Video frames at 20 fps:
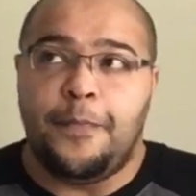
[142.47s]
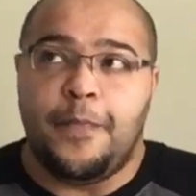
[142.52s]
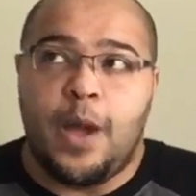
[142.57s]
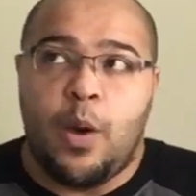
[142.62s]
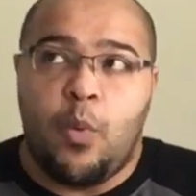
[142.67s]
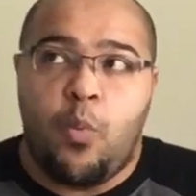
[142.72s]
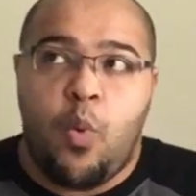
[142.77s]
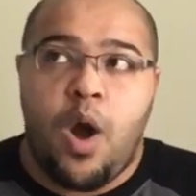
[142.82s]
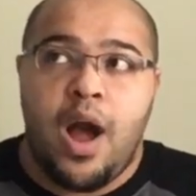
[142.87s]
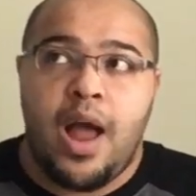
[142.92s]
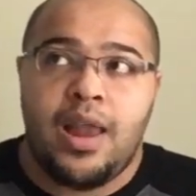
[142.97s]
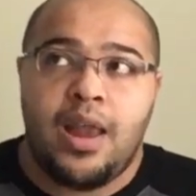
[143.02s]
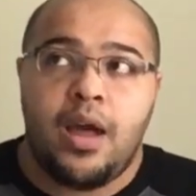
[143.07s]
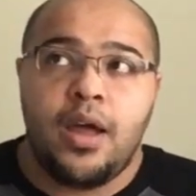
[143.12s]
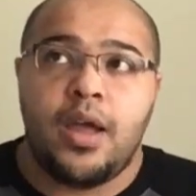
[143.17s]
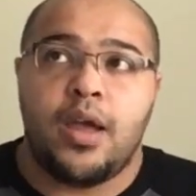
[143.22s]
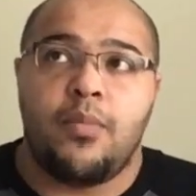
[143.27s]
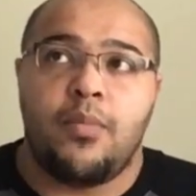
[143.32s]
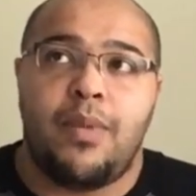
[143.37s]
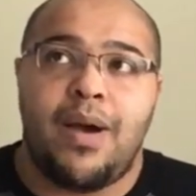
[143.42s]
What I
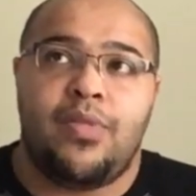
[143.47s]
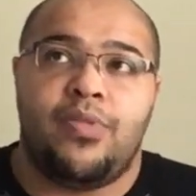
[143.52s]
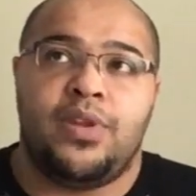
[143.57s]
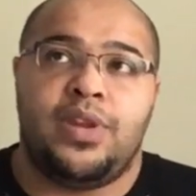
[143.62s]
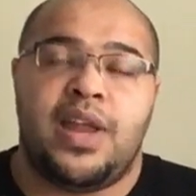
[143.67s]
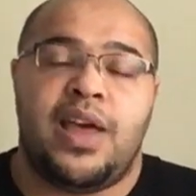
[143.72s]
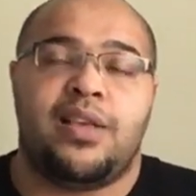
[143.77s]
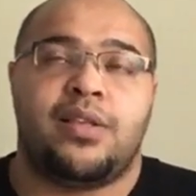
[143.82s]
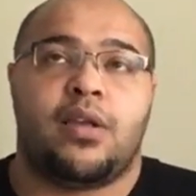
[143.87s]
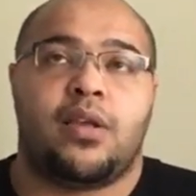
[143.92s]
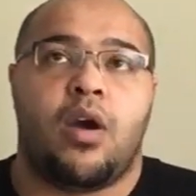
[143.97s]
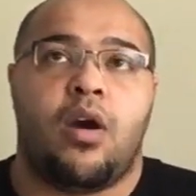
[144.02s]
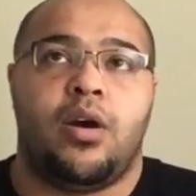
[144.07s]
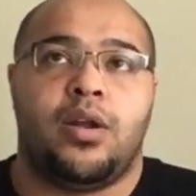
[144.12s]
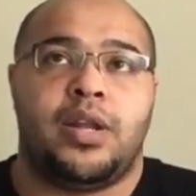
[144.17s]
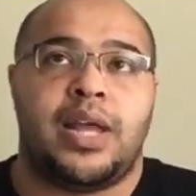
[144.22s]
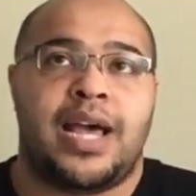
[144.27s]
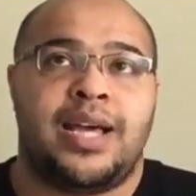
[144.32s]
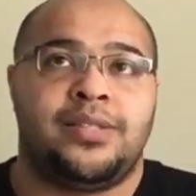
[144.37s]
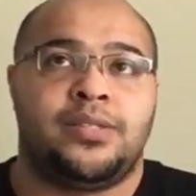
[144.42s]
like about the Death
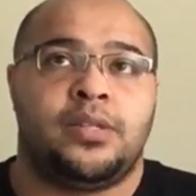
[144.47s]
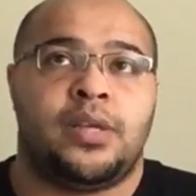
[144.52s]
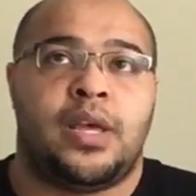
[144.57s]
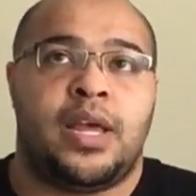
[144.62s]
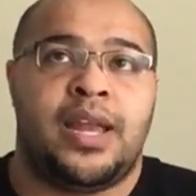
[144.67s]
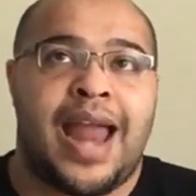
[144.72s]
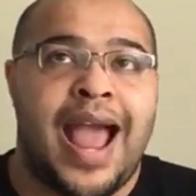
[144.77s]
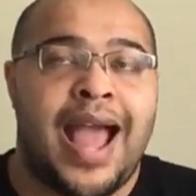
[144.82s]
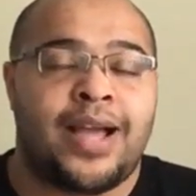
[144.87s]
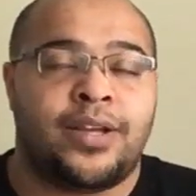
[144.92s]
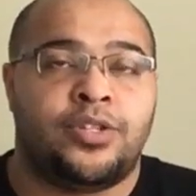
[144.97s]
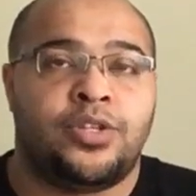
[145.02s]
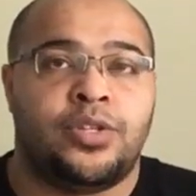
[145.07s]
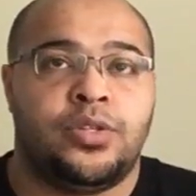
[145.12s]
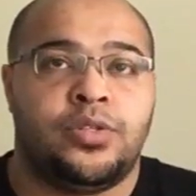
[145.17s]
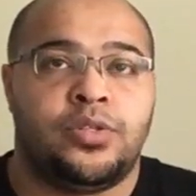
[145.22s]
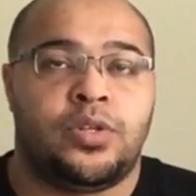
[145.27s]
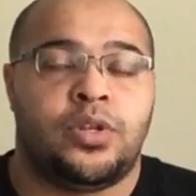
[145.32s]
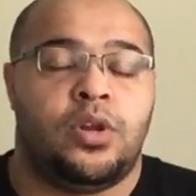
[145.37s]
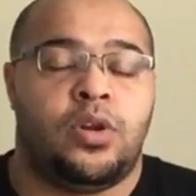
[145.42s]
card as an
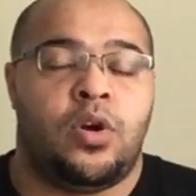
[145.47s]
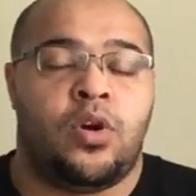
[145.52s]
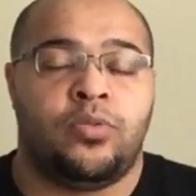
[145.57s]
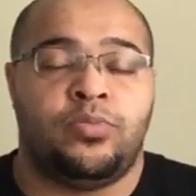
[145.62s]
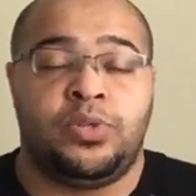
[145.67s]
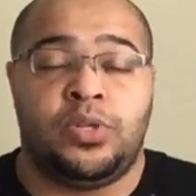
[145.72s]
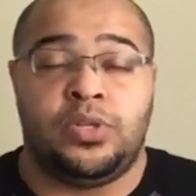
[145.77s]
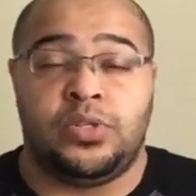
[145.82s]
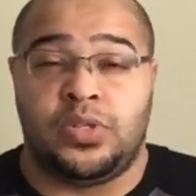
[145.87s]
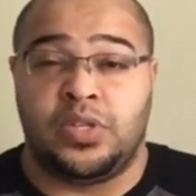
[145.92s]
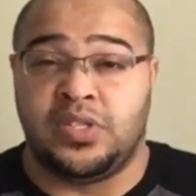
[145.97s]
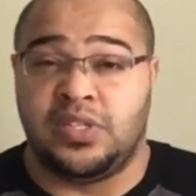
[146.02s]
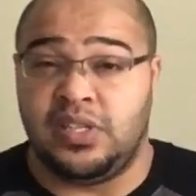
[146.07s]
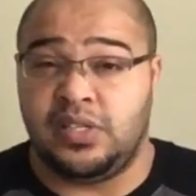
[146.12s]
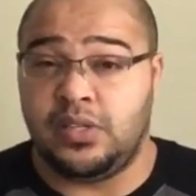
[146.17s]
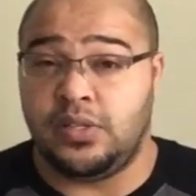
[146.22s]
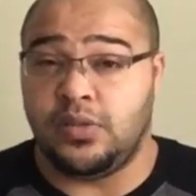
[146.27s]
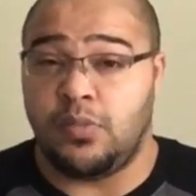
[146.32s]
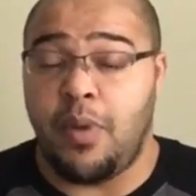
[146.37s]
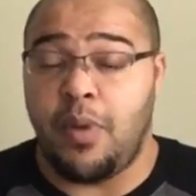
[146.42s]
actions and an options, because
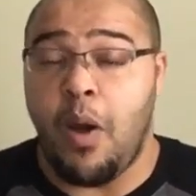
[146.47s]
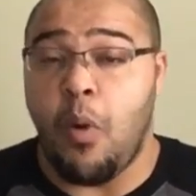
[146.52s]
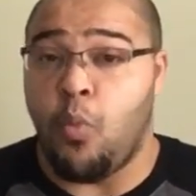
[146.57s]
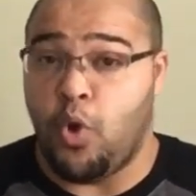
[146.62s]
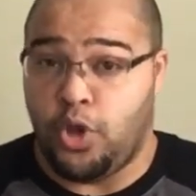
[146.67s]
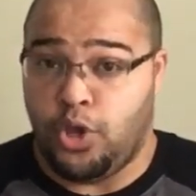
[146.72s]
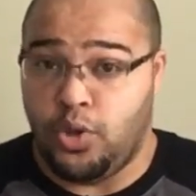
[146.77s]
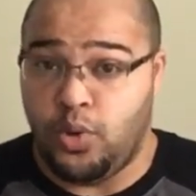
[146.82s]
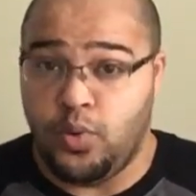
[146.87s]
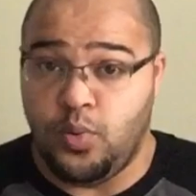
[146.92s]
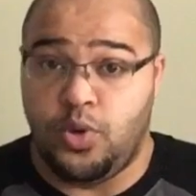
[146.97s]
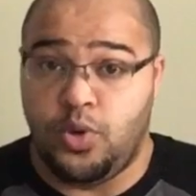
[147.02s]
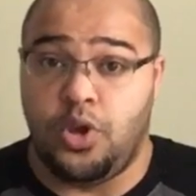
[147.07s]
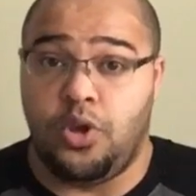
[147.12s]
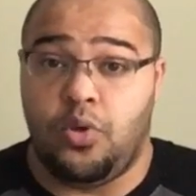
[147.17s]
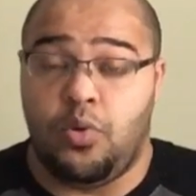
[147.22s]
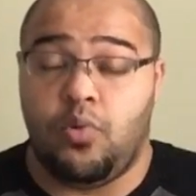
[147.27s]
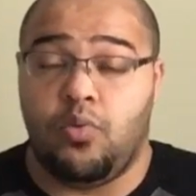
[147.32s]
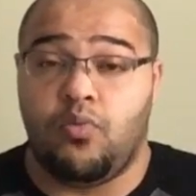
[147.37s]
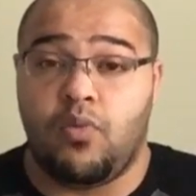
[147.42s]
this is about what you
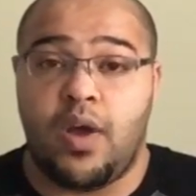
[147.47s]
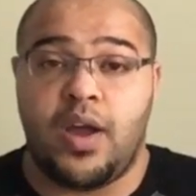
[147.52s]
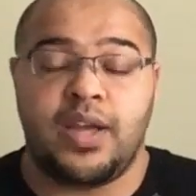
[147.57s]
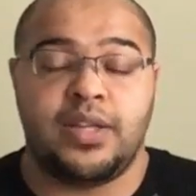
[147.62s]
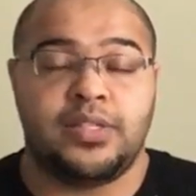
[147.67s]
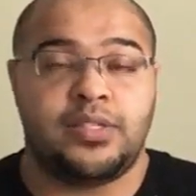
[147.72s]
do, right?